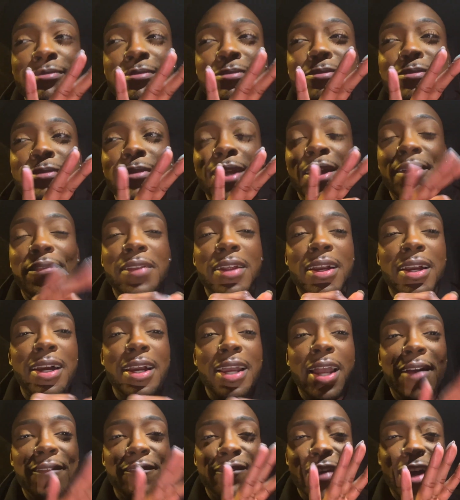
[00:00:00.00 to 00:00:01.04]
And I feel like I
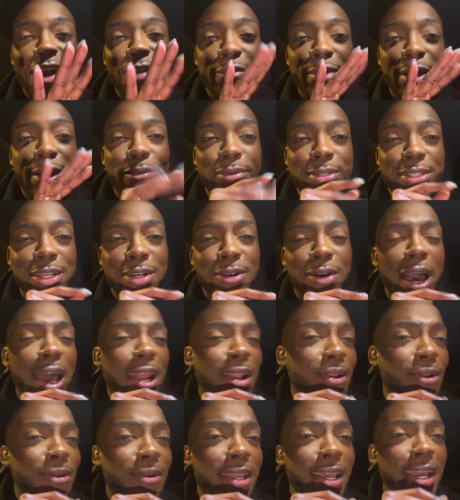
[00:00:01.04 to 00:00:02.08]
got 5 more hours to go. I don't know
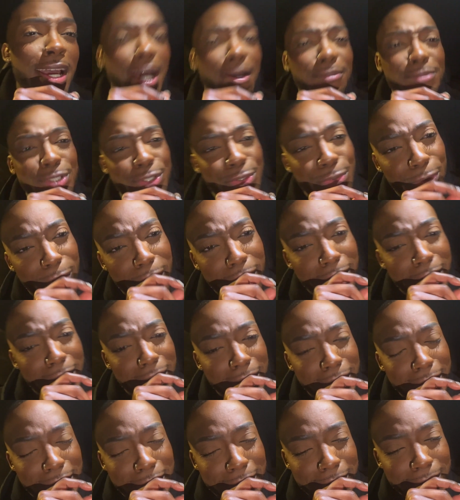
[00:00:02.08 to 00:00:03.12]
yet. I'm
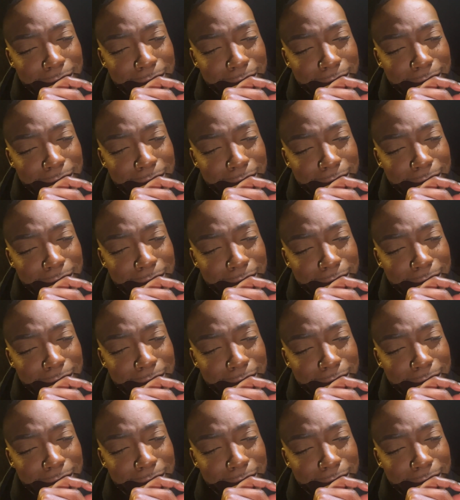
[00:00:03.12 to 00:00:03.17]
drunk.